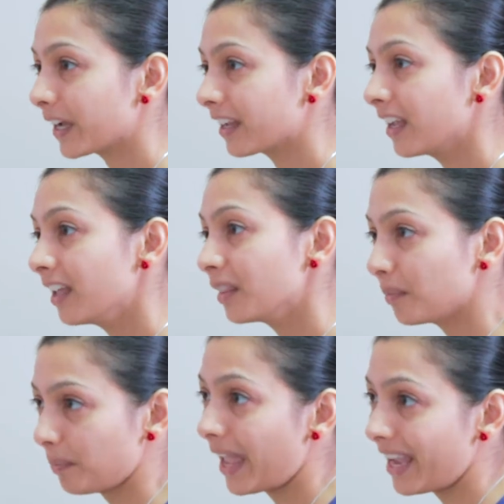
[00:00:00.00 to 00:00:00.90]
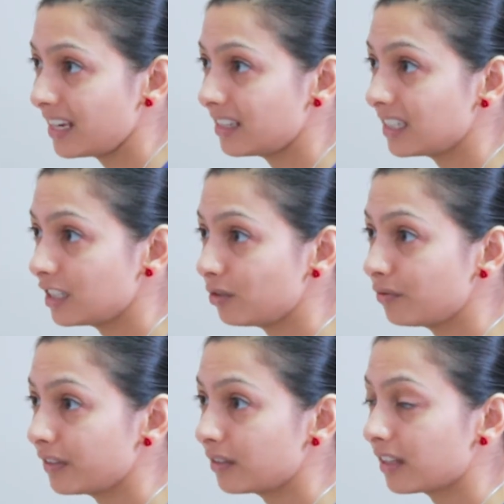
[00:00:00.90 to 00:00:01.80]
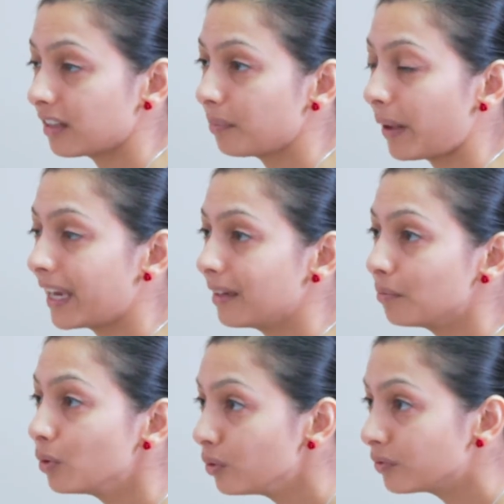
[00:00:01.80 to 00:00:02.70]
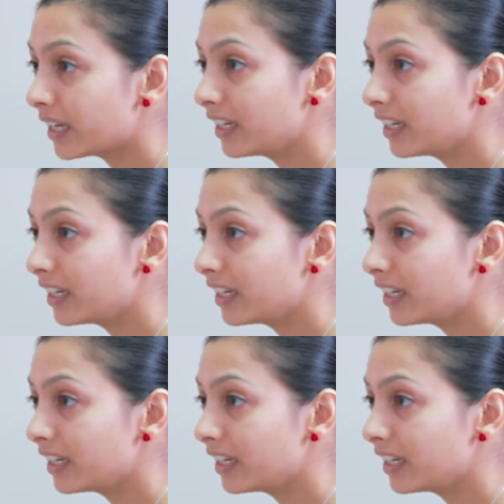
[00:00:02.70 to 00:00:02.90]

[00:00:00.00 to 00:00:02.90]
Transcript: Okay. The pain, did you feel that the pain moved